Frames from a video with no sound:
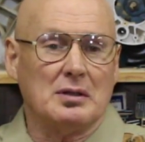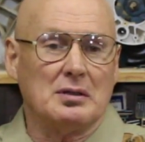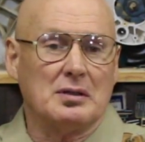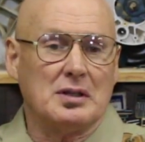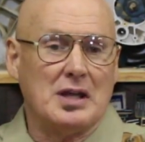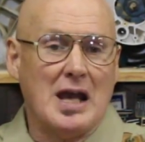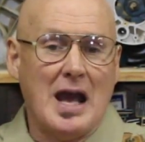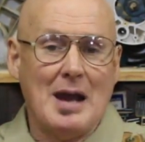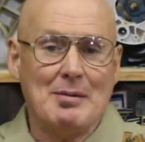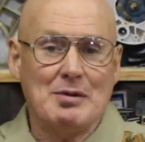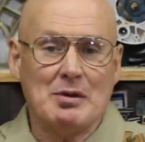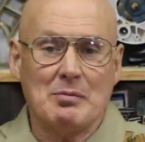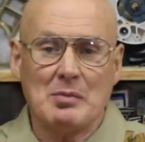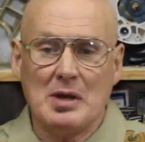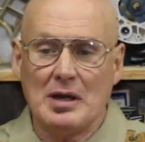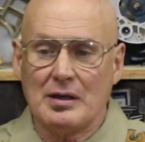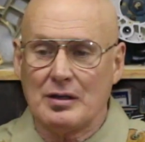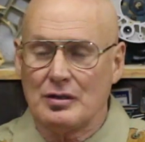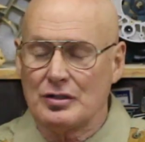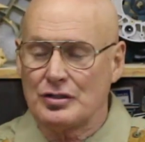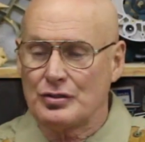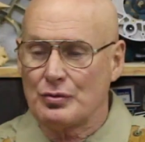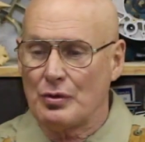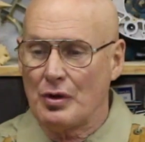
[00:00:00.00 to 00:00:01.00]
cabinet
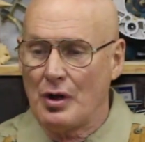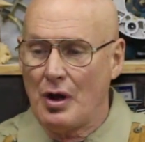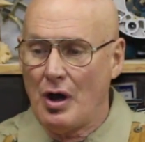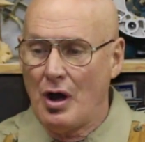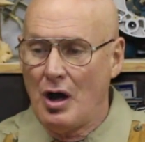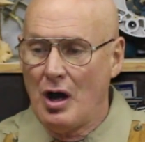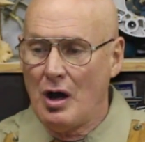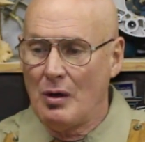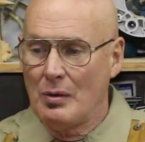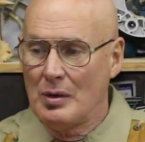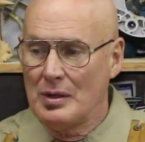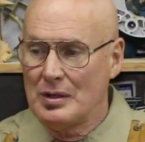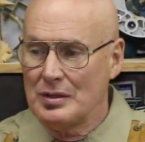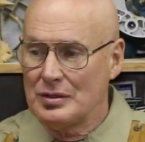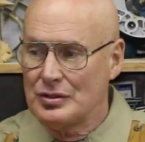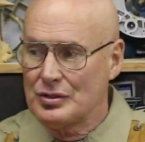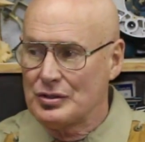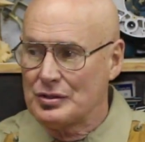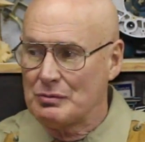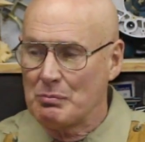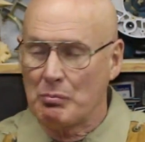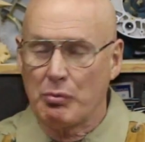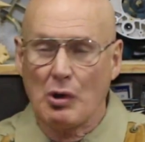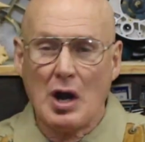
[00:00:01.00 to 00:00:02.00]
makers were
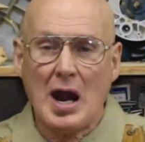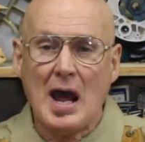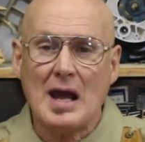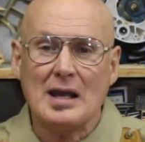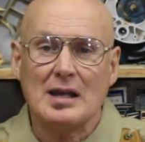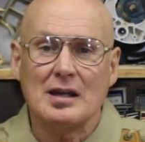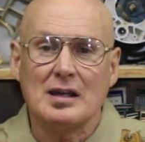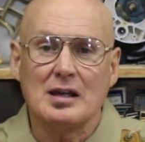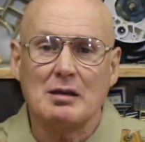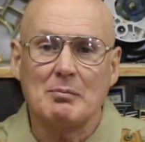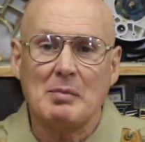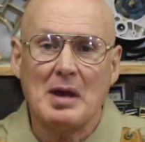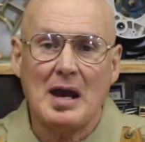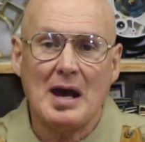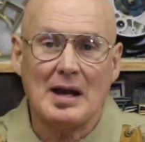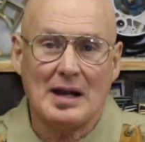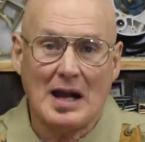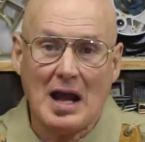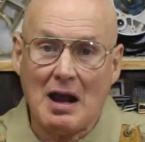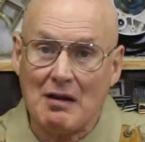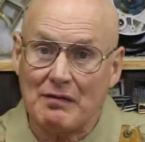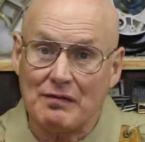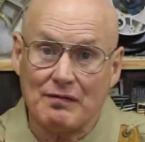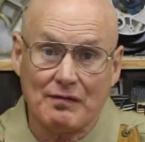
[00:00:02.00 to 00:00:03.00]
always bragging about
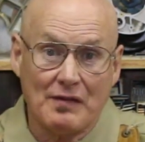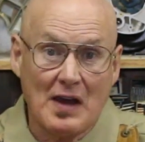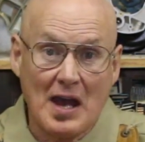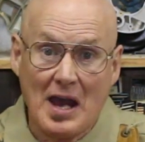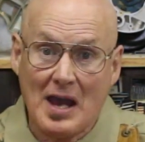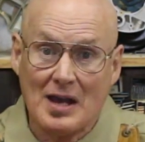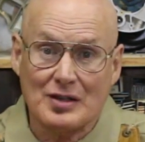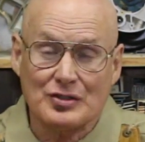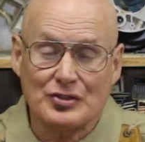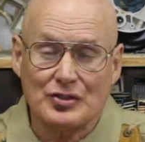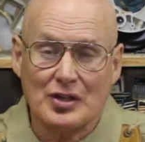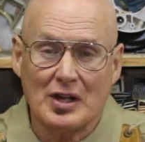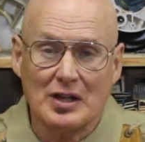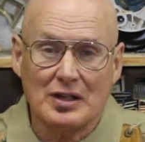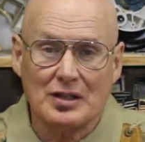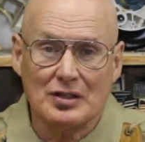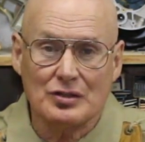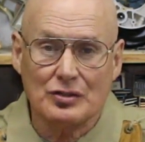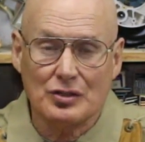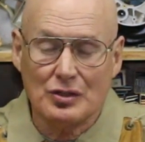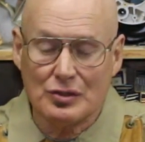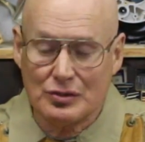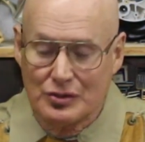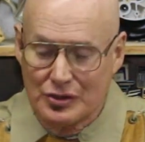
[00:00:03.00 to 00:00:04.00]
how fast they
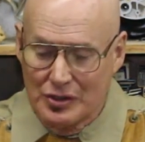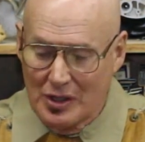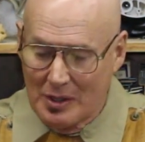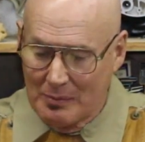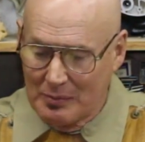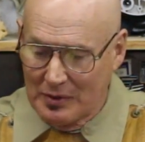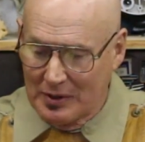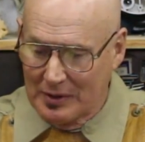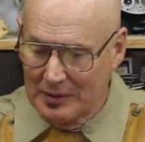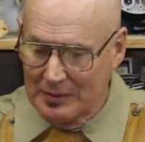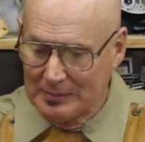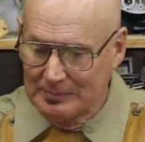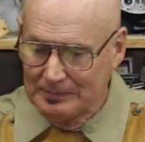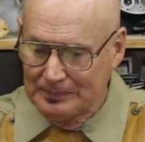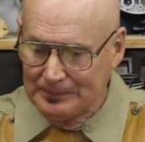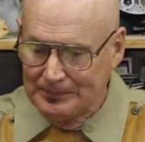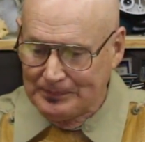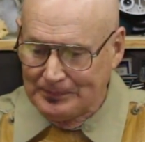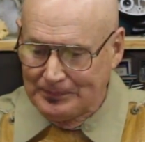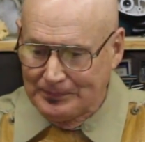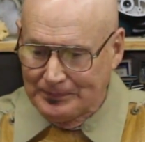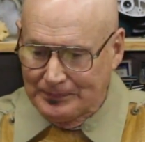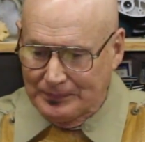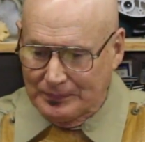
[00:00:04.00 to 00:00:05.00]
can do something,
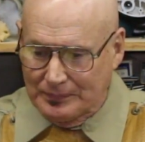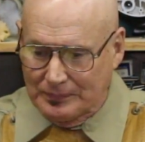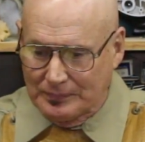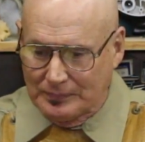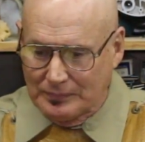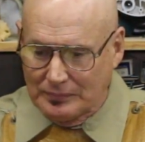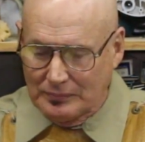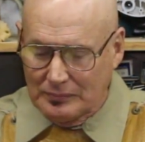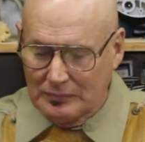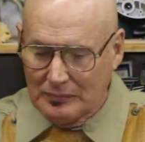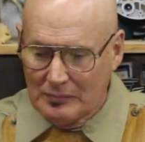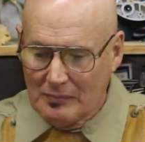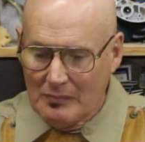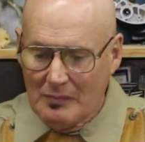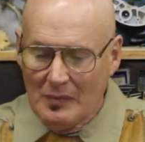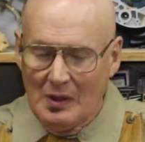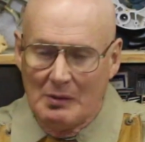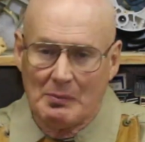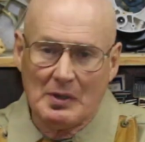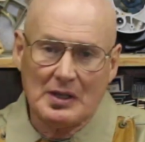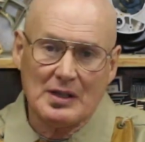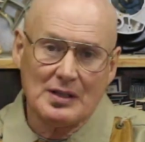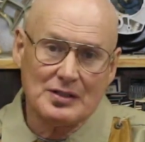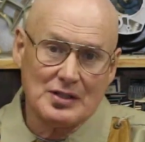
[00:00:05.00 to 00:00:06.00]

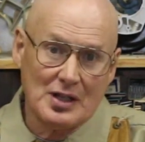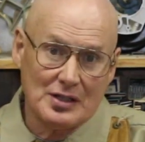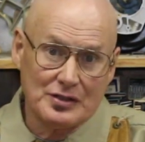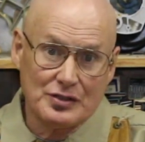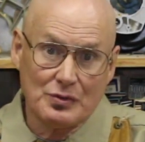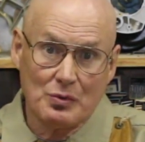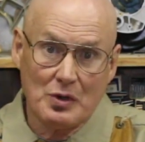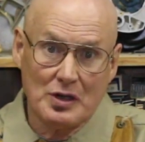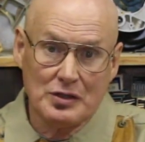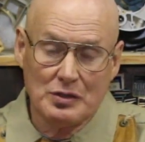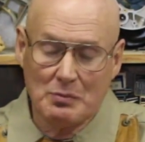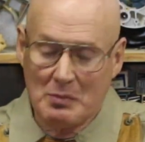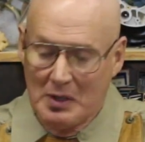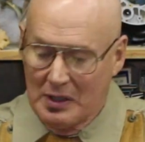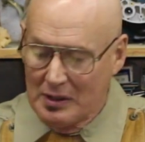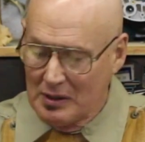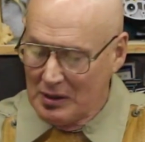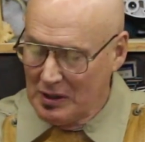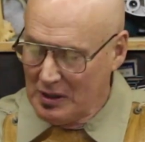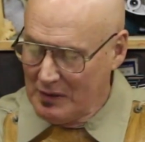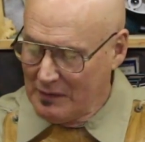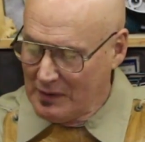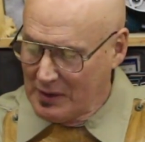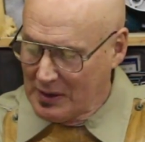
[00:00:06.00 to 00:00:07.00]
because that's the way you make a
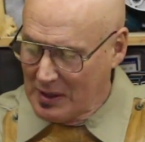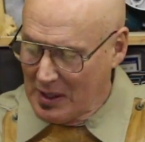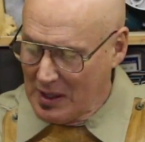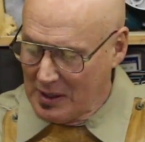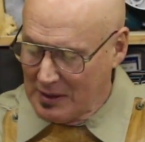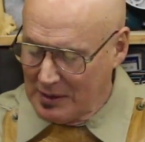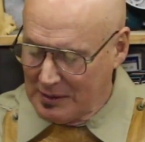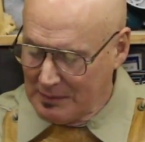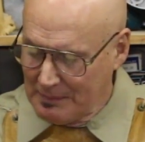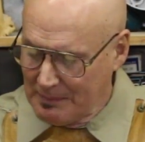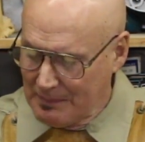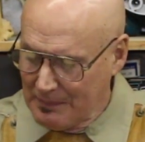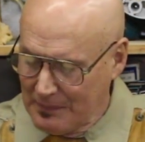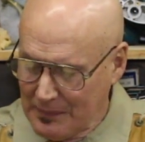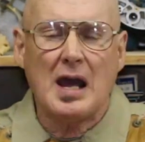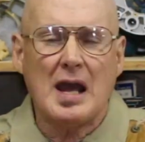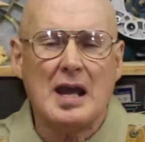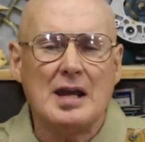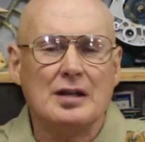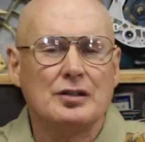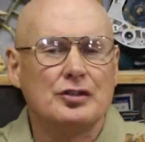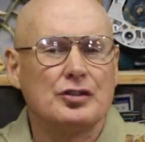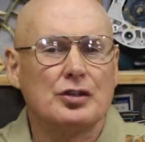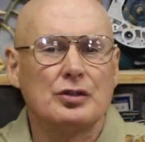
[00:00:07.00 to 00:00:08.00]
living at it.
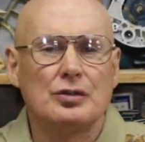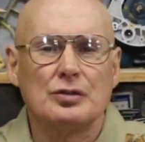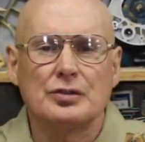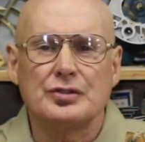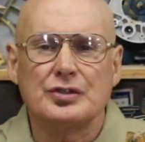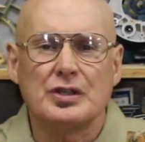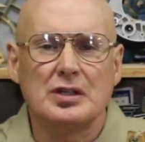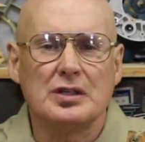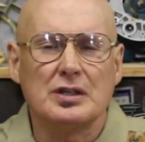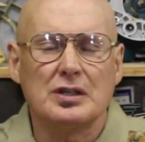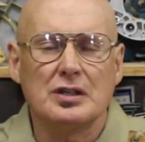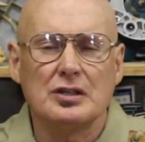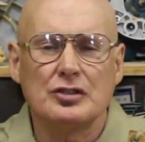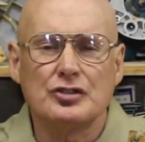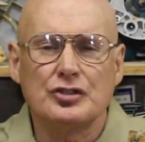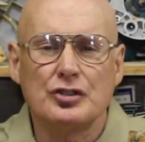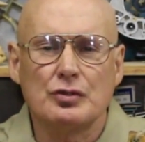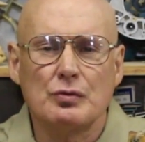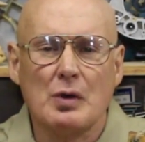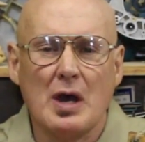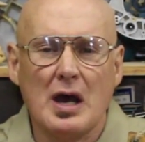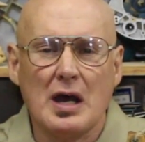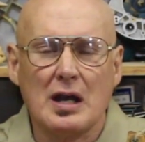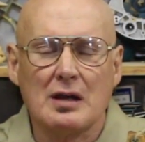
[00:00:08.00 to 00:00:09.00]
Hand tools can get
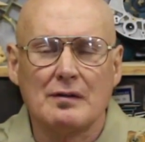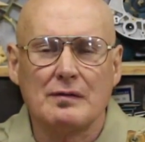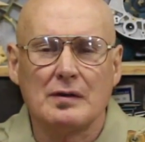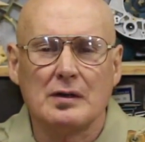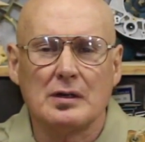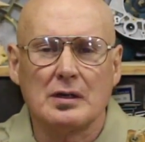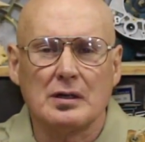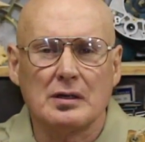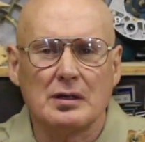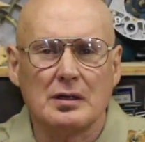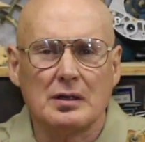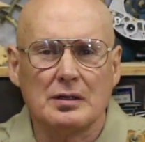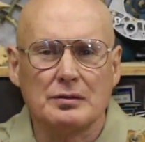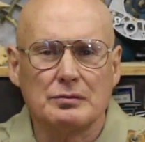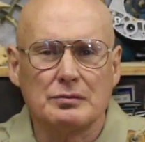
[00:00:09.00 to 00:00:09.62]
you out of a